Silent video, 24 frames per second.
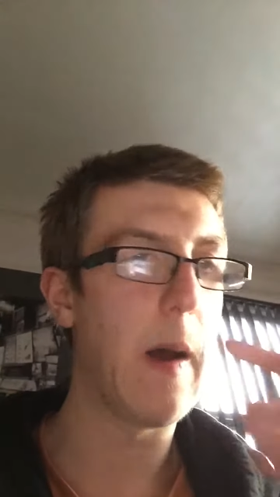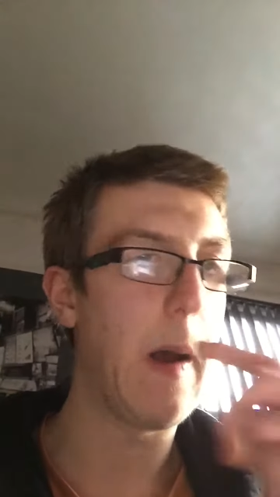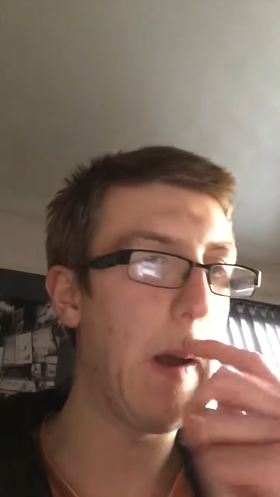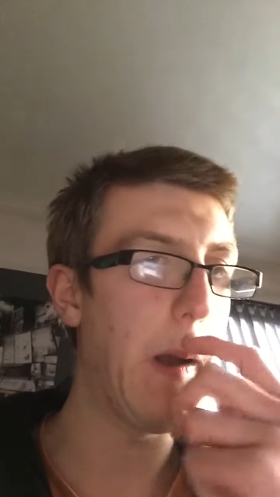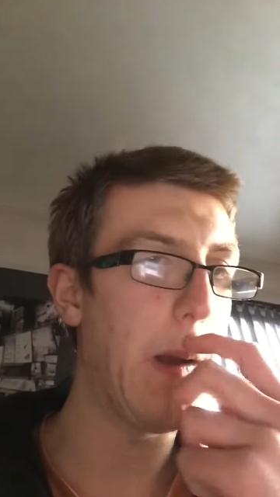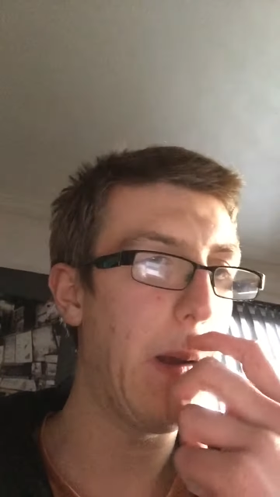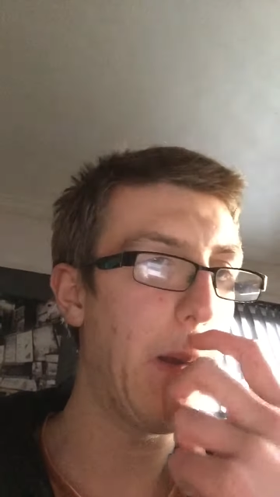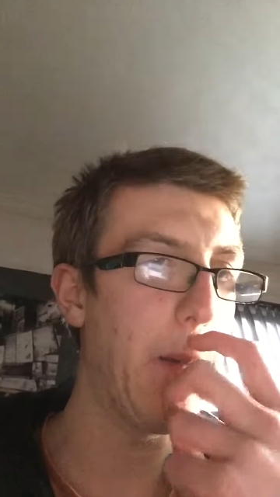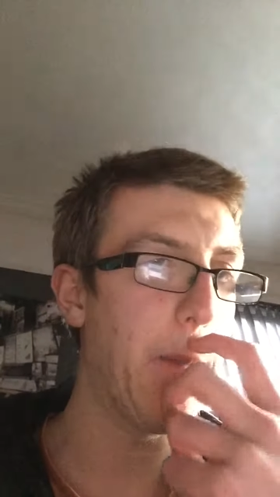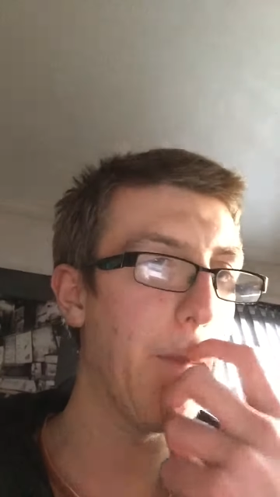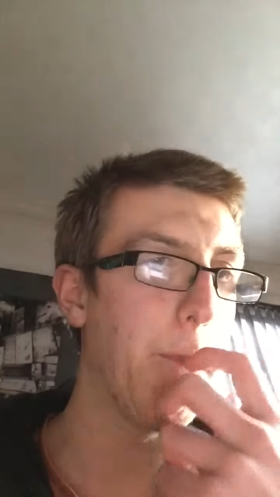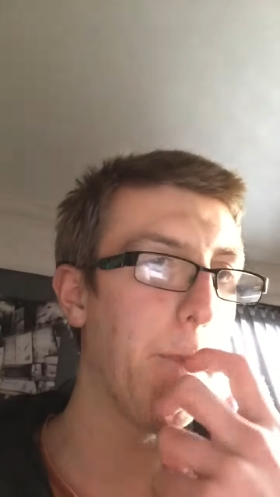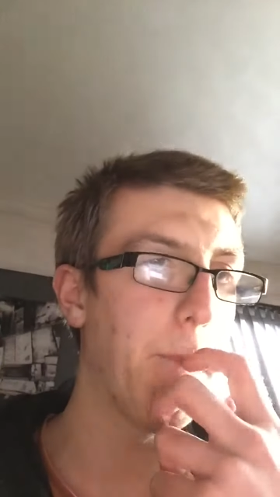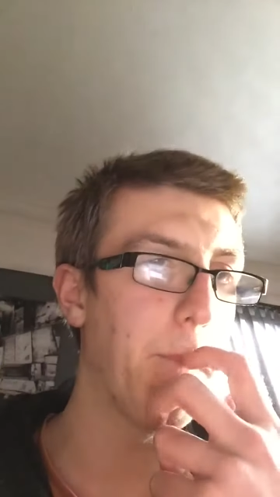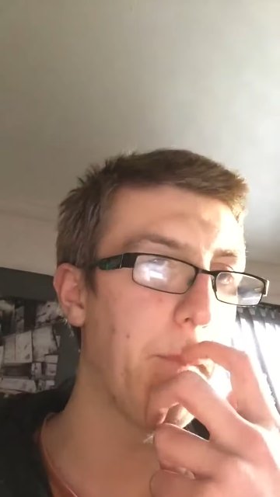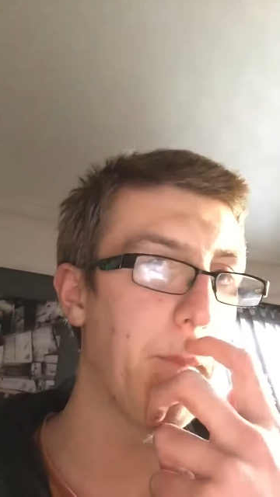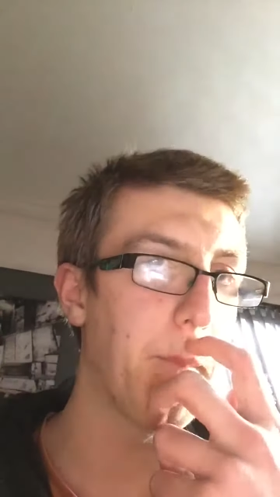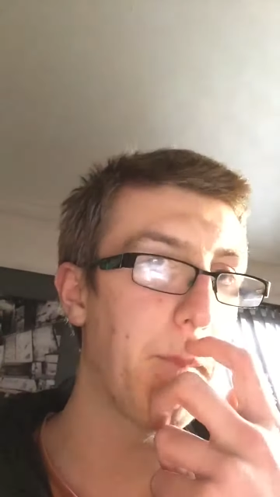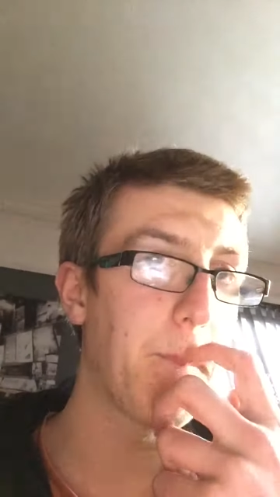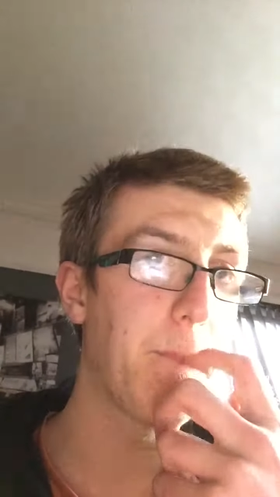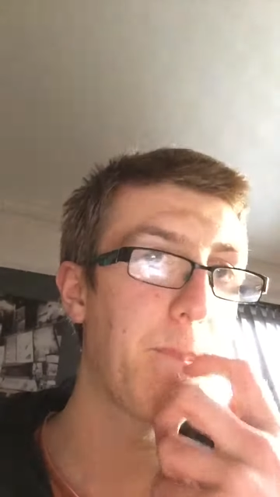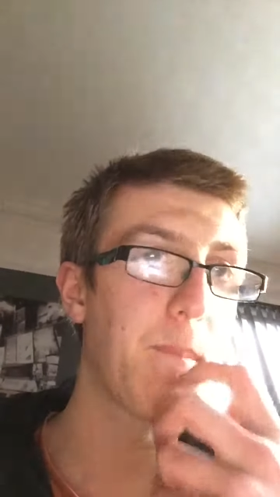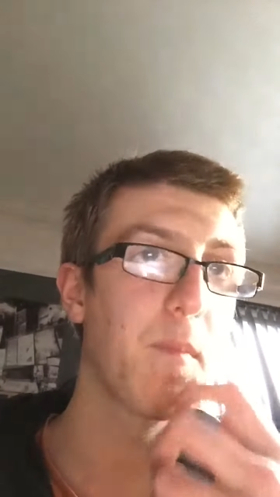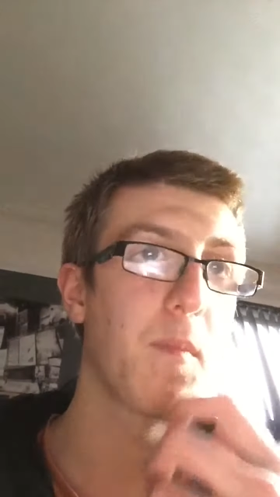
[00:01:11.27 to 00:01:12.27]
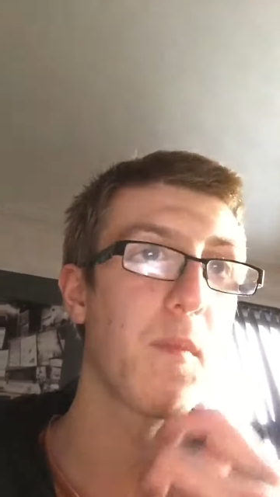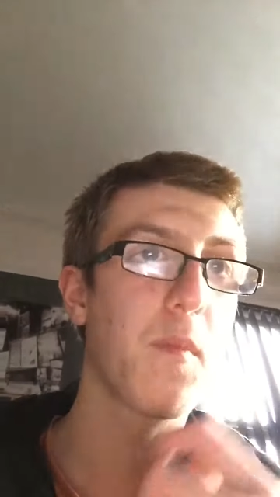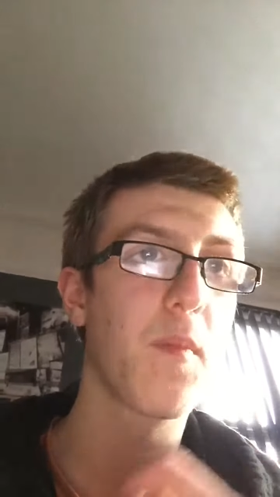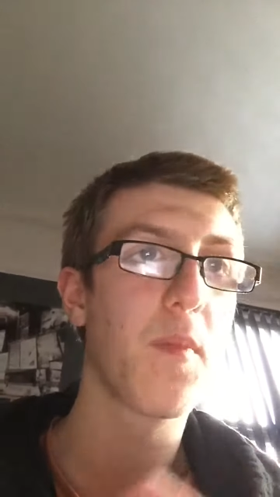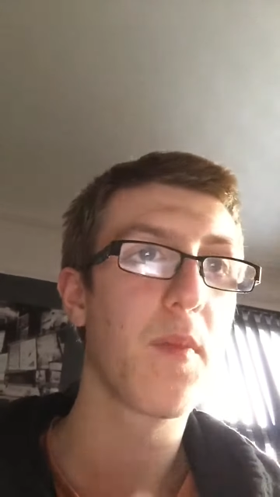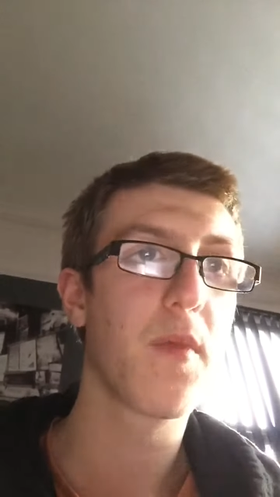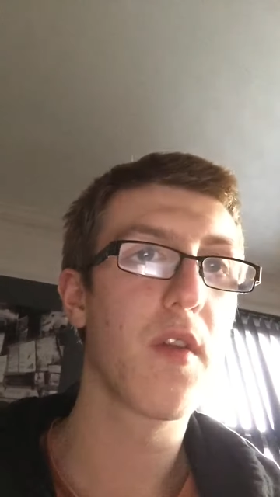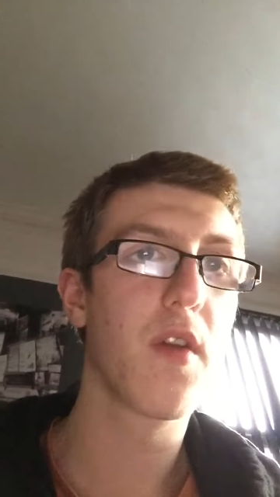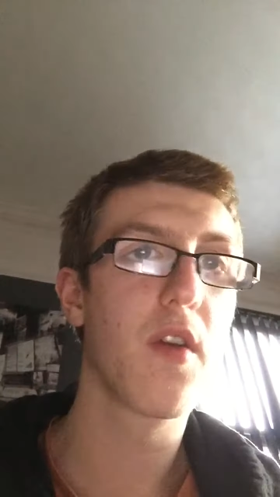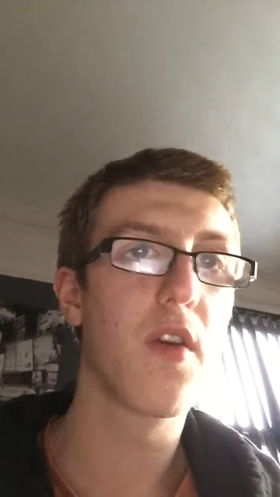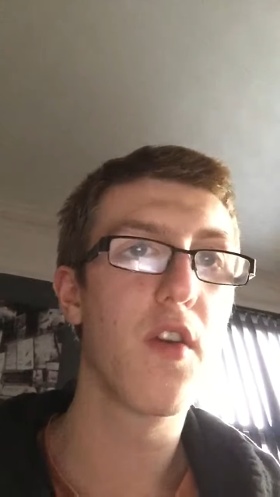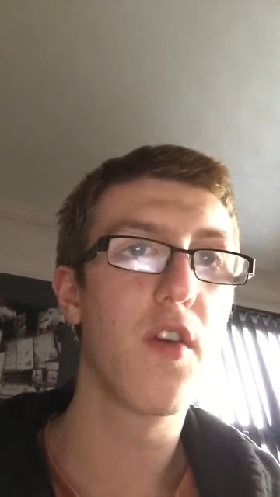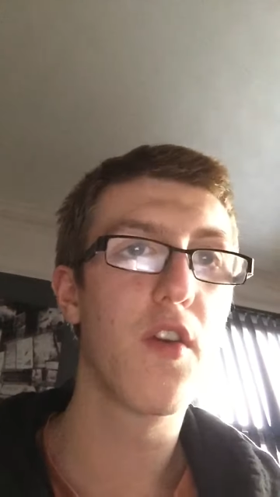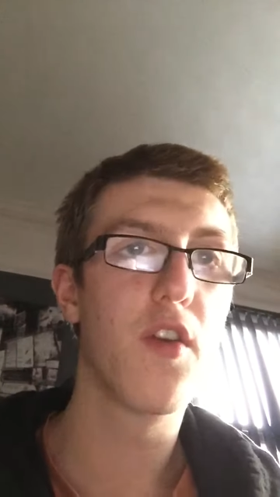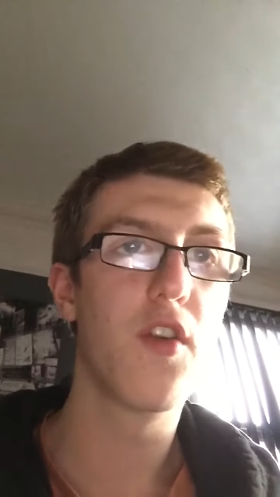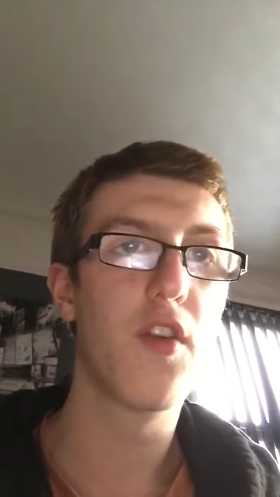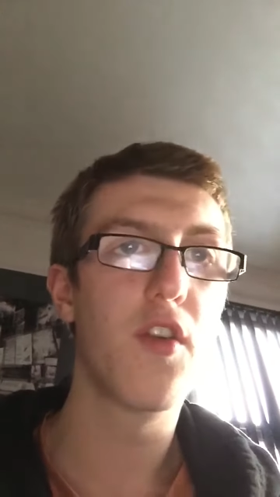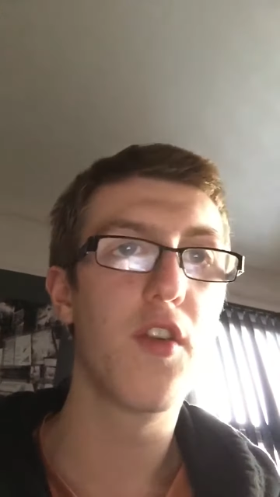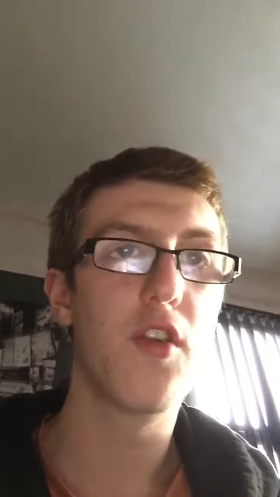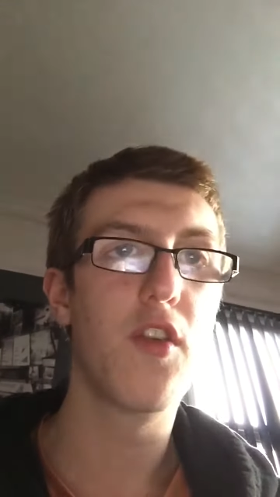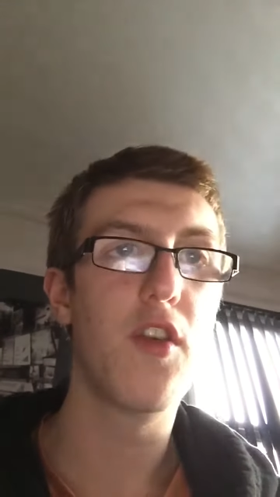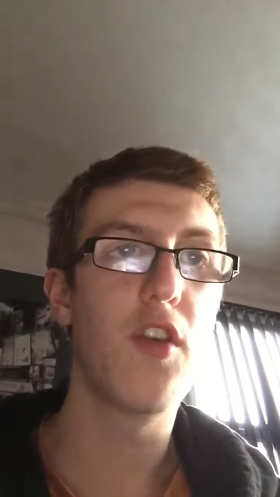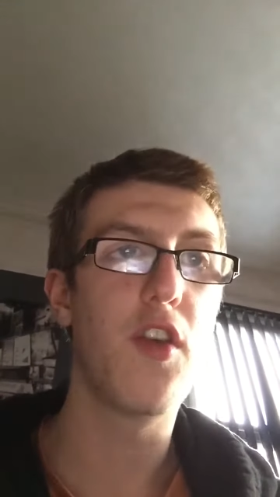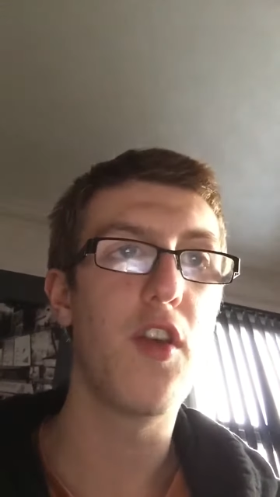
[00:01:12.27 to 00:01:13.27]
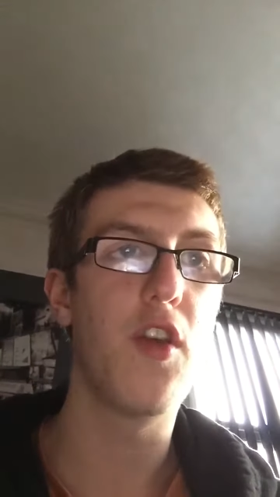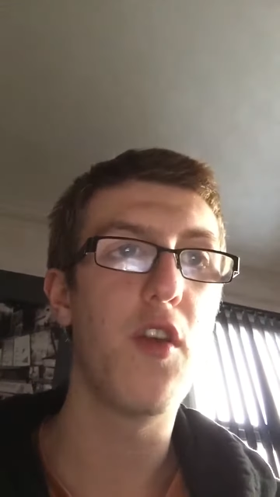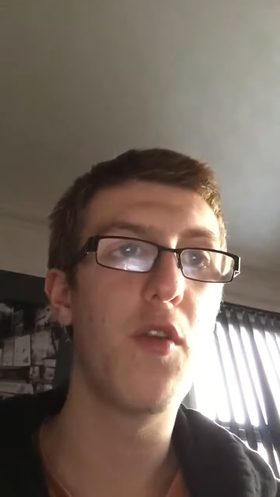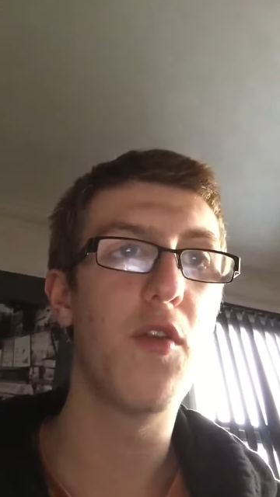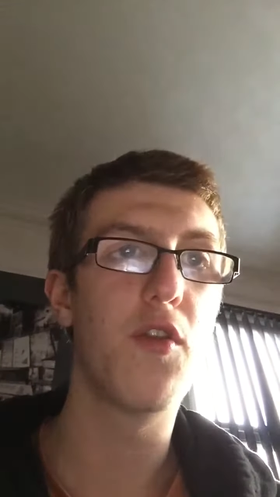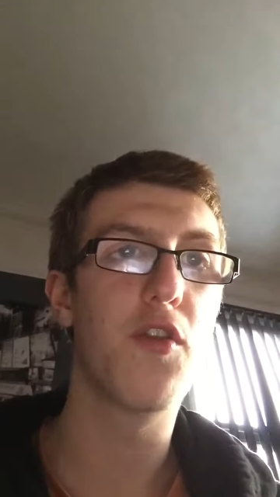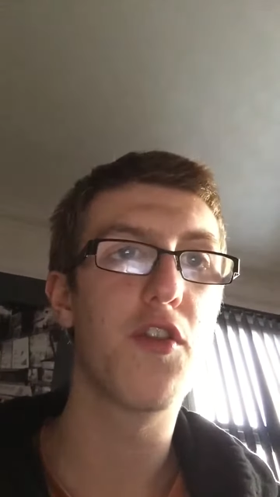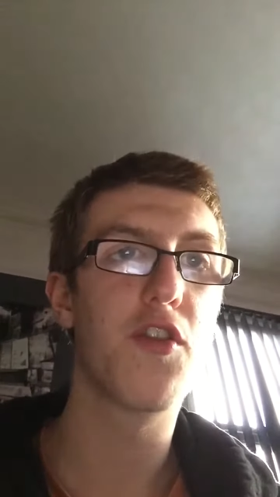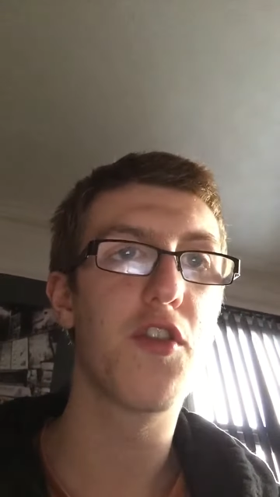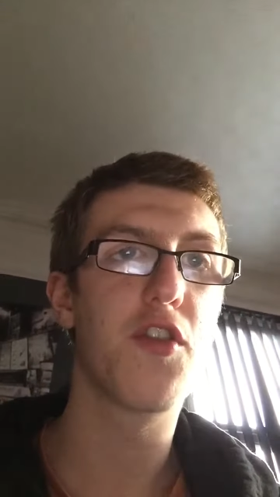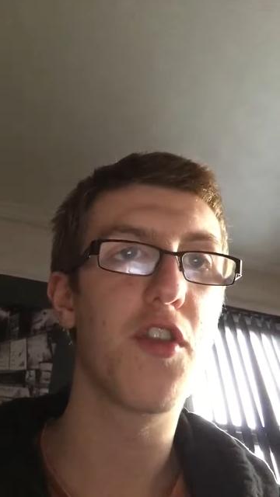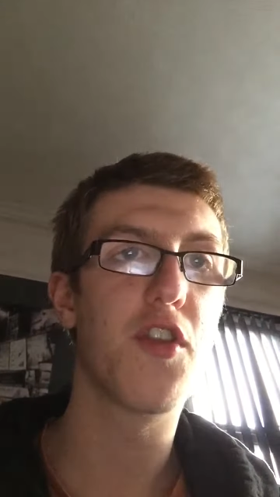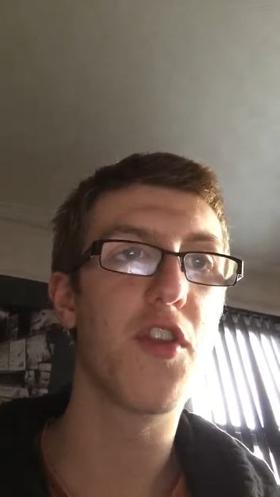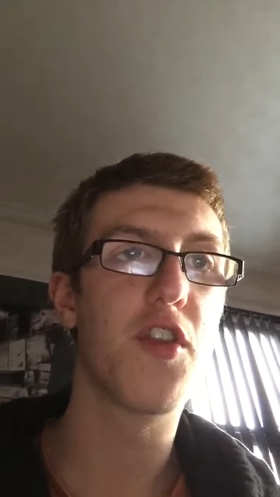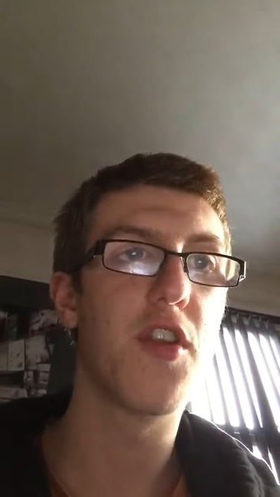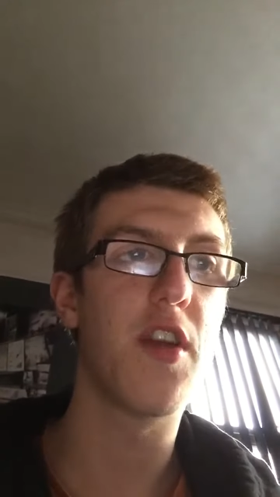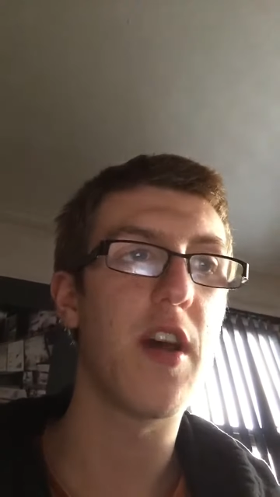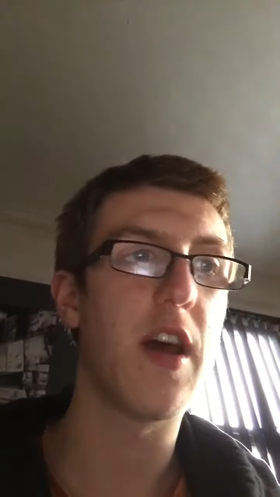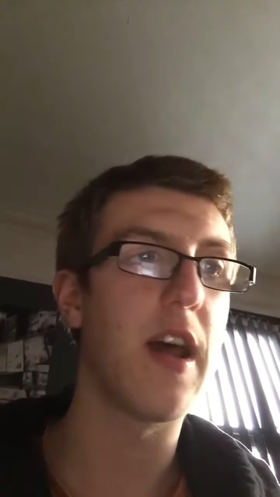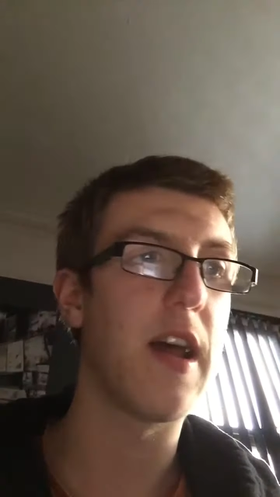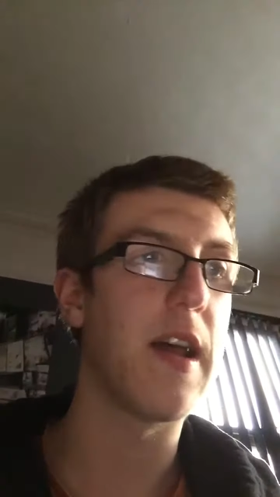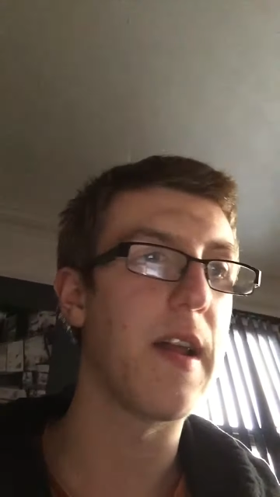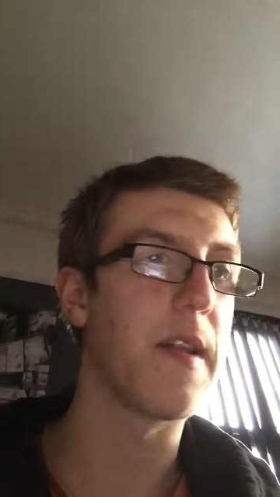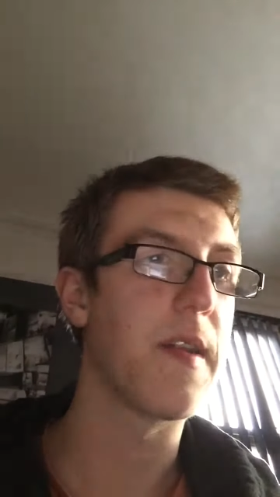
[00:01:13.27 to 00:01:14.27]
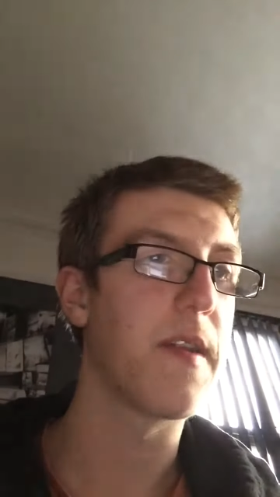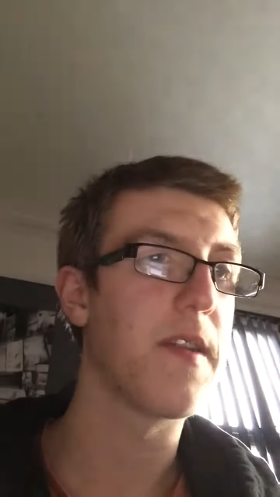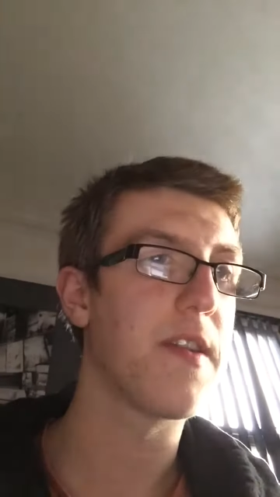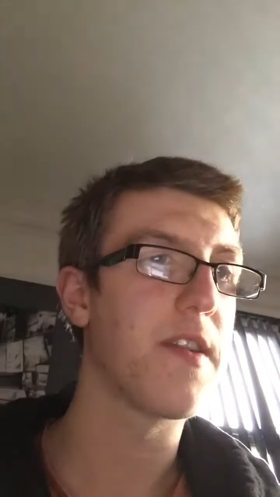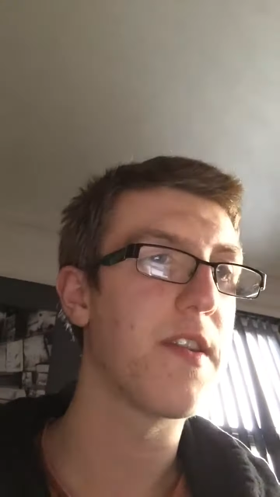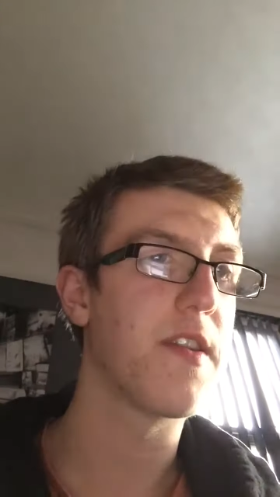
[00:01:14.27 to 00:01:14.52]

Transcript: Um, Houston, at, uh,